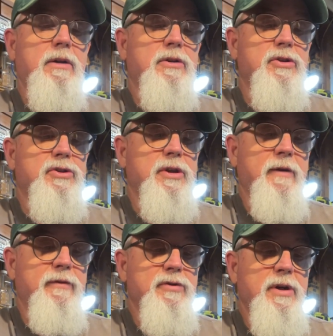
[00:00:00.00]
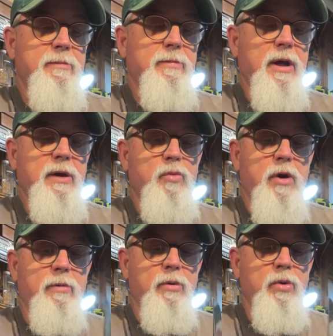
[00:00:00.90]
to see if there's any blade
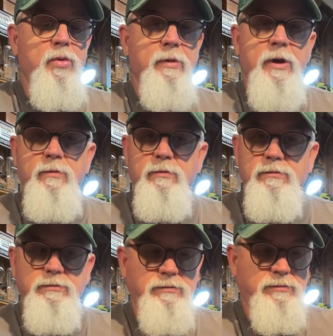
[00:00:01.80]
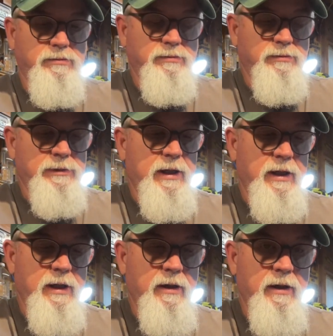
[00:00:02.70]
wobble. Oh, nope.
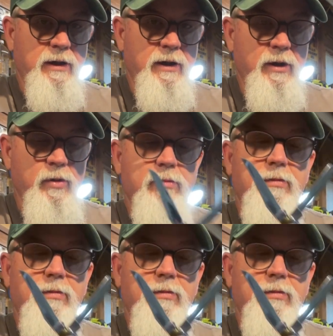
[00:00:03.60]
And nope.